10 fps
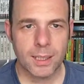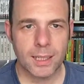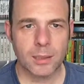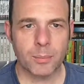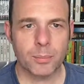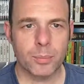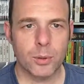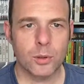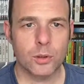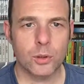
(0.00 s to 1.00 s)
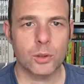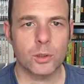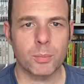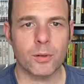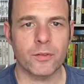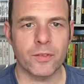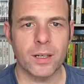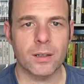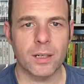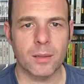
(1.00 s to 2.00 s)
is a produce
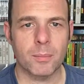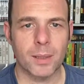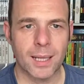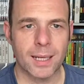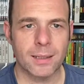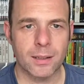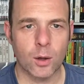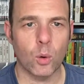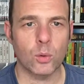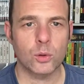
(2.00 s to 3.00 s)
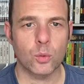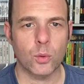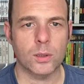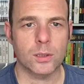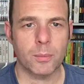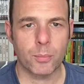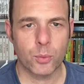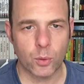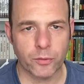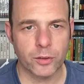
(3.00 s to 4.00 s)
purveyor in Milan that also runs a
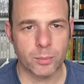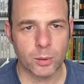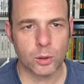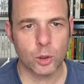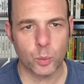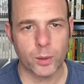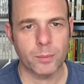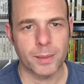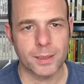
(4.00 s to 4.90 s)
profitable twin